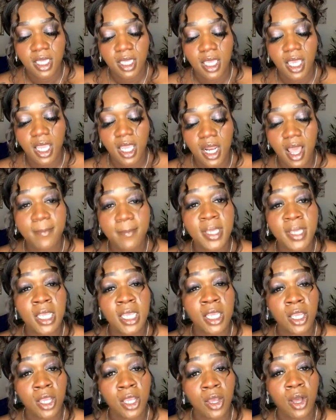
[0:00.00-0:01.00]
And I
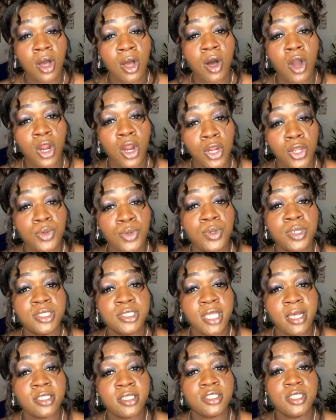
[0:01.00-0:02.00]
mean, are you
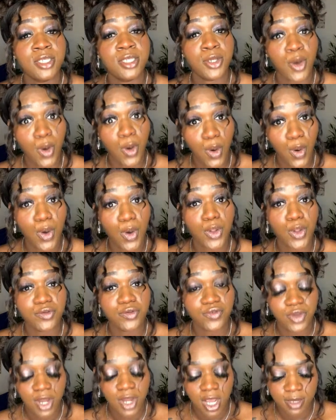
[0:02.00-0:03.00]
exhausting all
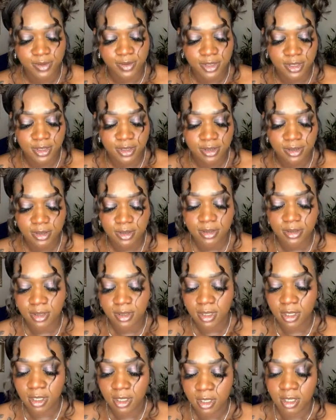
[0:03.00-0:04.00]
of your options?
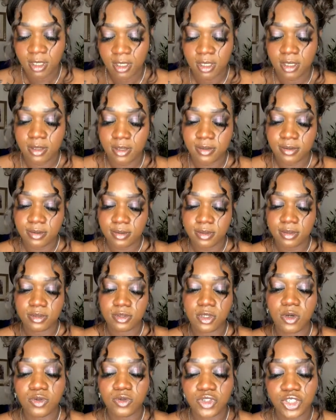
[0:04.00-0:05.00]

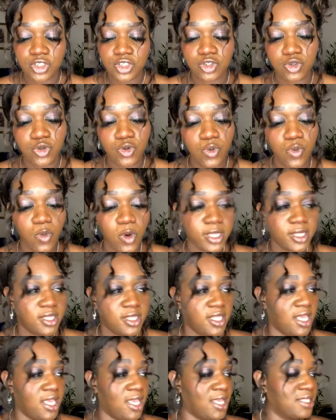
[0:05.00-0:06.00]
Don't just do one
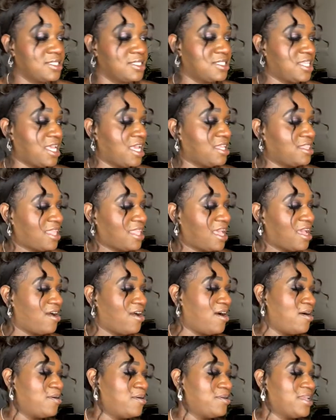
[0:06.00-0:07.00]
thing and state that,
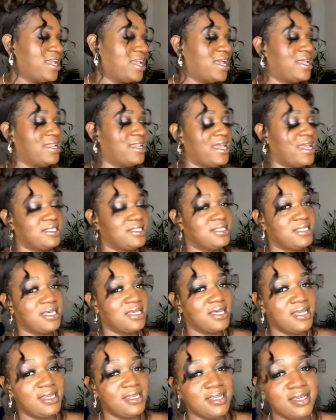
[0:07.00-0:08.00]
oh, yeah, that's
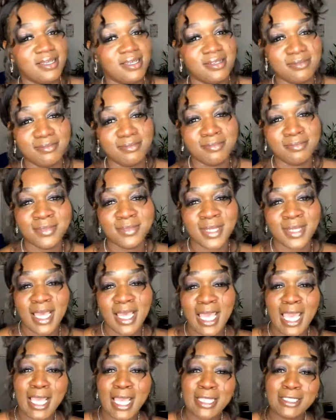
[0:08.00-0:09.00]
good.
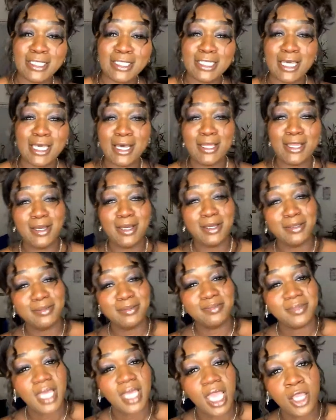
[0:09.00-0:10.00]
It's good.
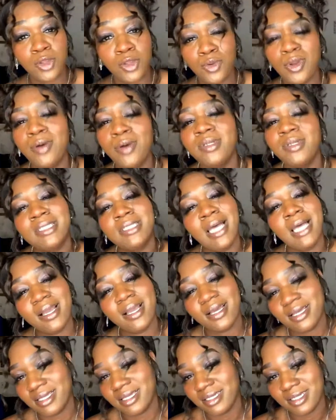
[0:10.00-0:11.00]
And you know it's not
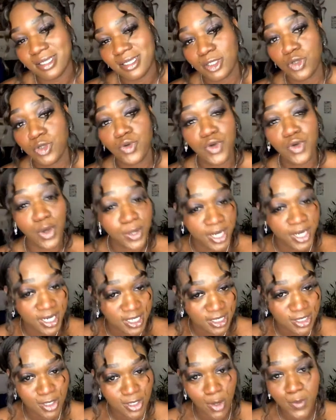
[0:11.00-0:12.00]
good. You know that
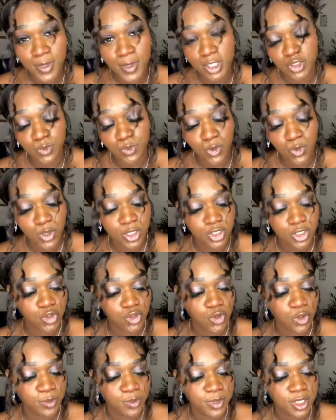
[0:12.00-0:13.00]
there's so much more that you
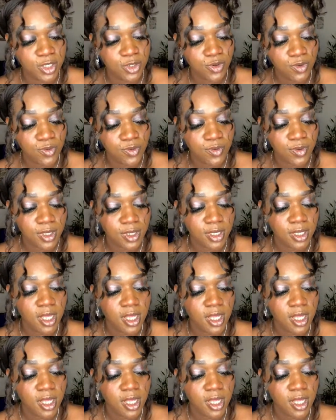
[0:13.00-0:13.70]
could be doing.